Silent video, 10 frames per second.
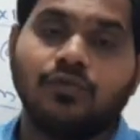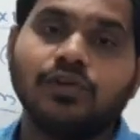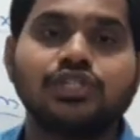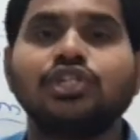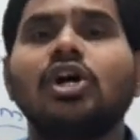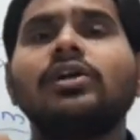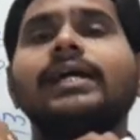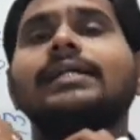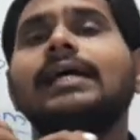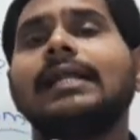We should not
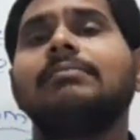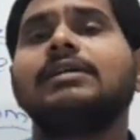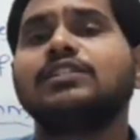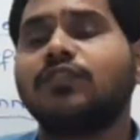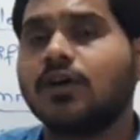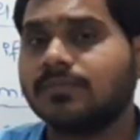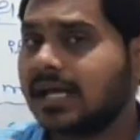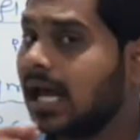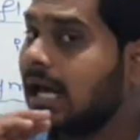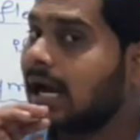take the elements from
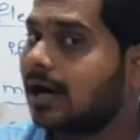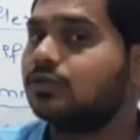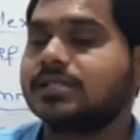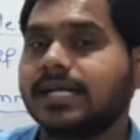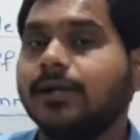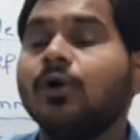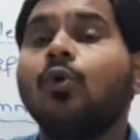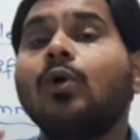the outside.